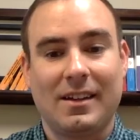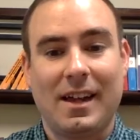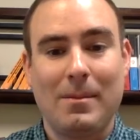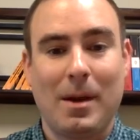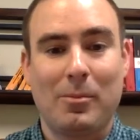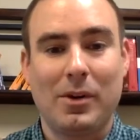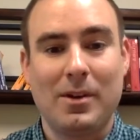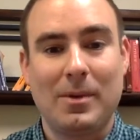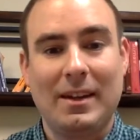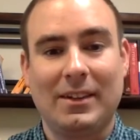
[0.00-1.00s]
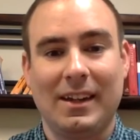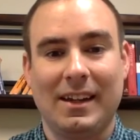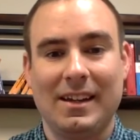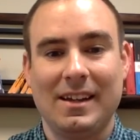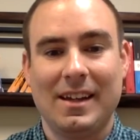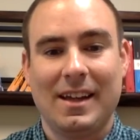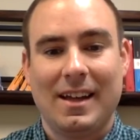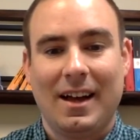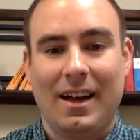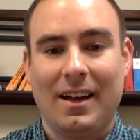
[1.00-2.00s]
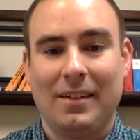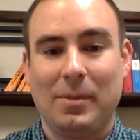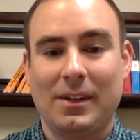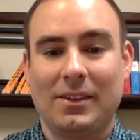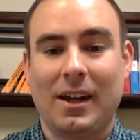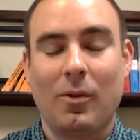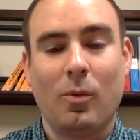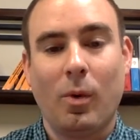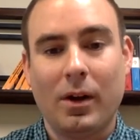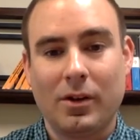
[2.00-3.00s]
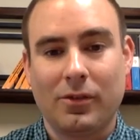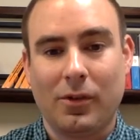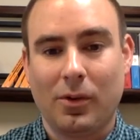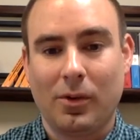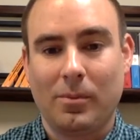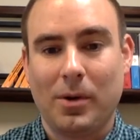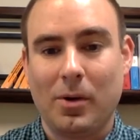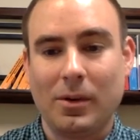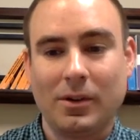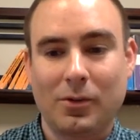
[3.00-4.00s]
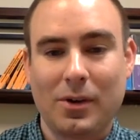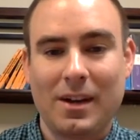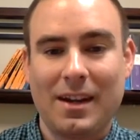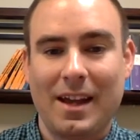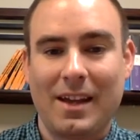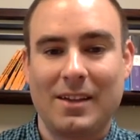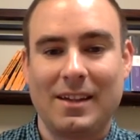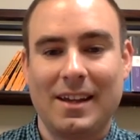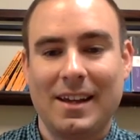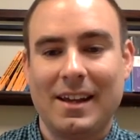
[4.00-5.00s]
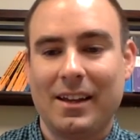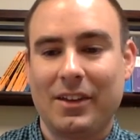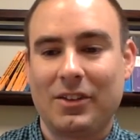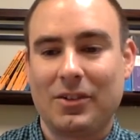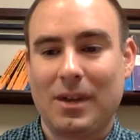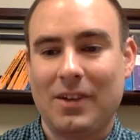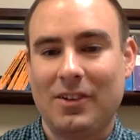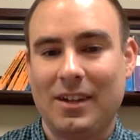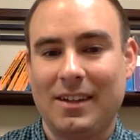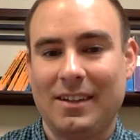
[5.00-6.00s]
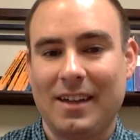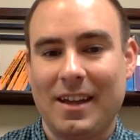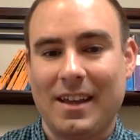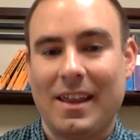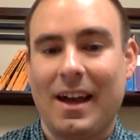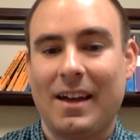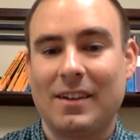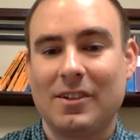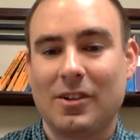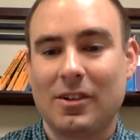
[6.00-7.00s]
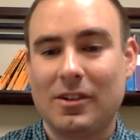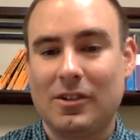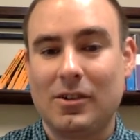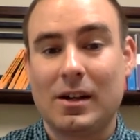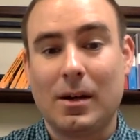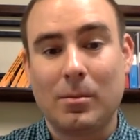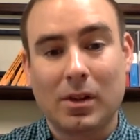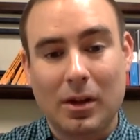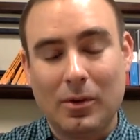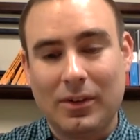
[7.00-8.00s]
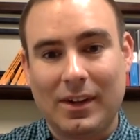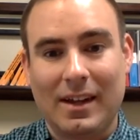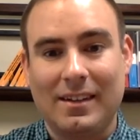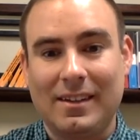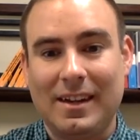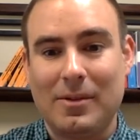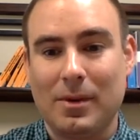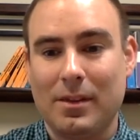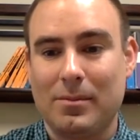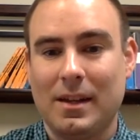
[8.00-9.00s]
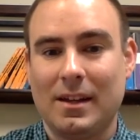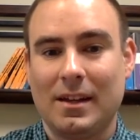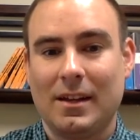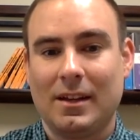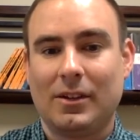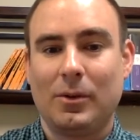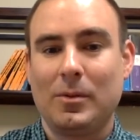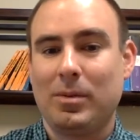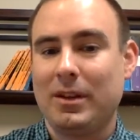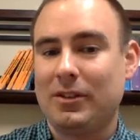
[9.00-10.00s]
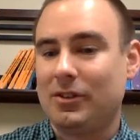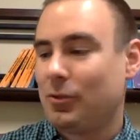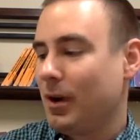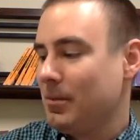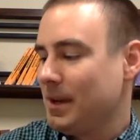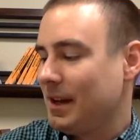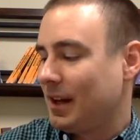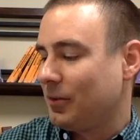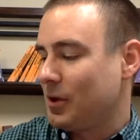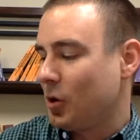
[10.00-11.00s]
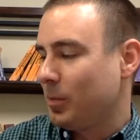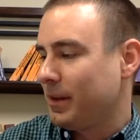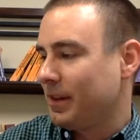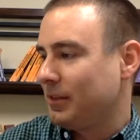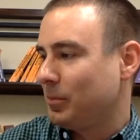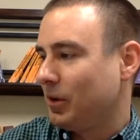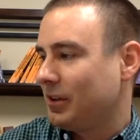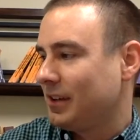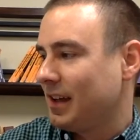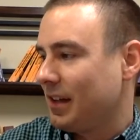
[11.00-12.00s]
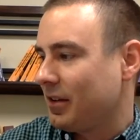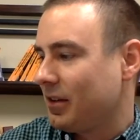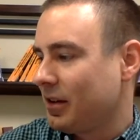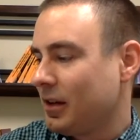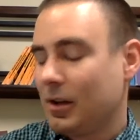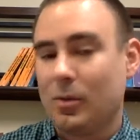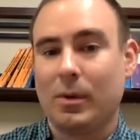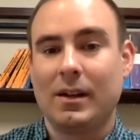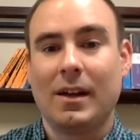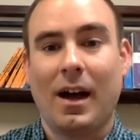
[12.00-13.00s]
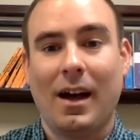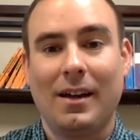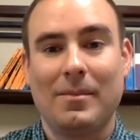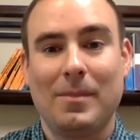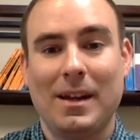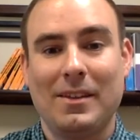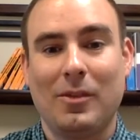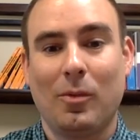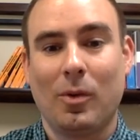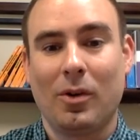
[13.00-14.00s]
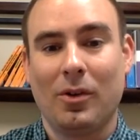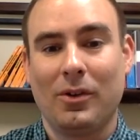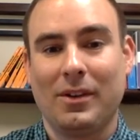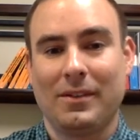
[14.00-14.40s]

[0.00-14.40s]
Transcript: came out pretty recently, but it's got wonderful poetry and illustrations that I encourage you to come close and see with me. So you please join me as we open this book together, When God Made the World.